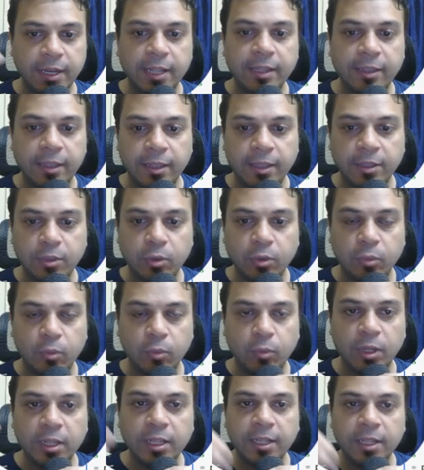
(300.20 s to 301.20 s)
thing is going to
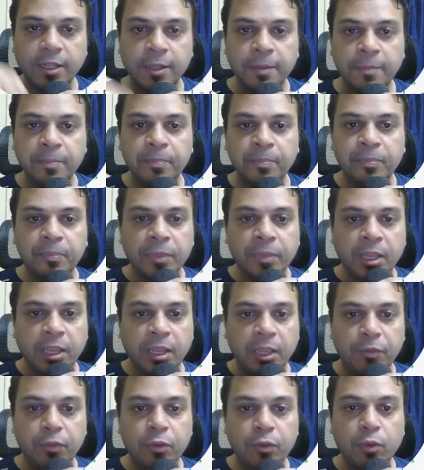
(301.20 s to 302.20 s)
work.
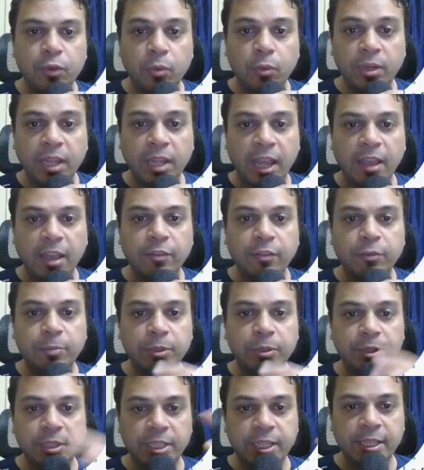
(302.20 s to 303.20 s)
If you don't have
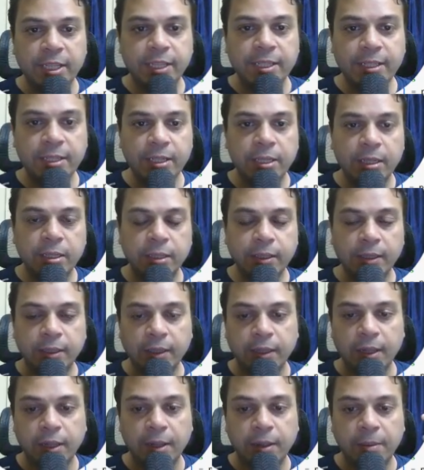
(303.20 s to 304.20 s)
purchased,
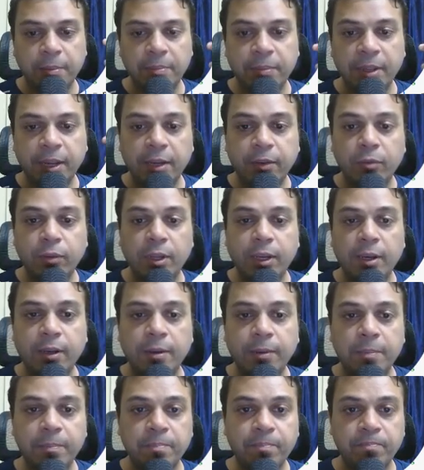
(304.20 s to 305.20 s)
it
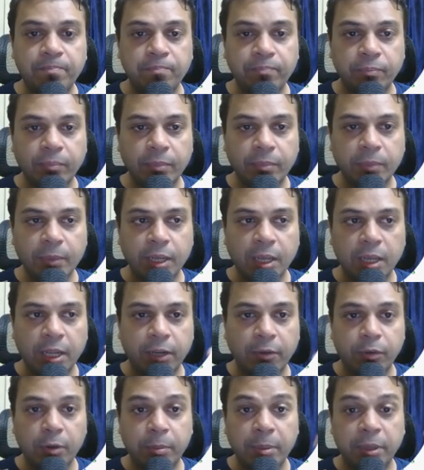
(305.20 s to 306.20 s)
will
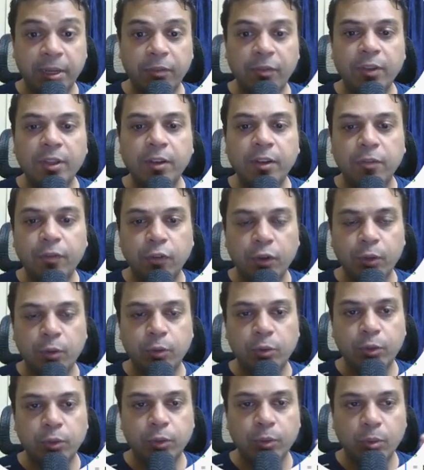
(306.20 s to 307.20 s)
be difficult for
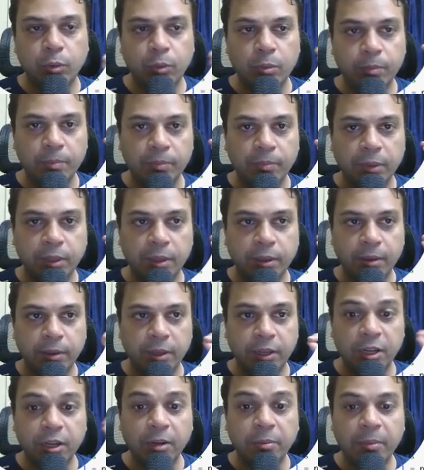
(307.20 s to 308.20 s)
you to
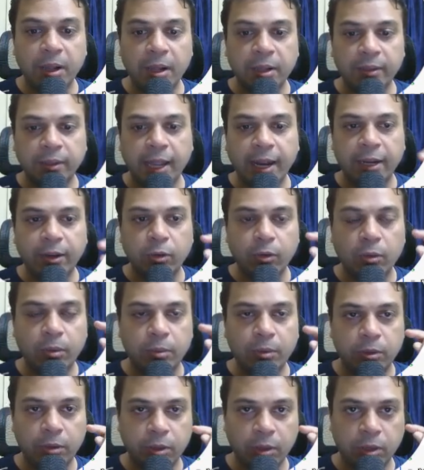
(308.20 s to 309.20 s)
earmark that,
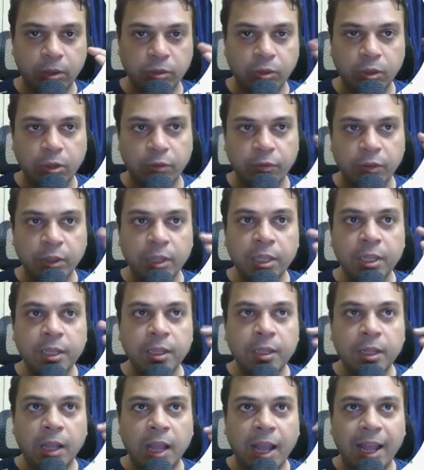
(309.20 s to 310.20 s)
or sort of
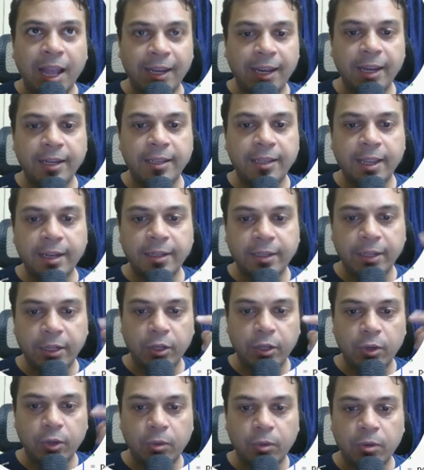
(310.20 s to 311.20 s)
highlight that
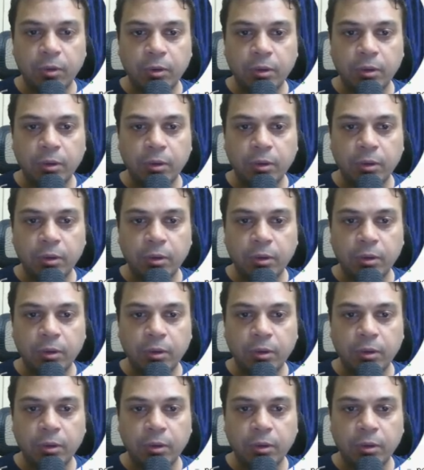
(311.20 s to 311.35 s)
in your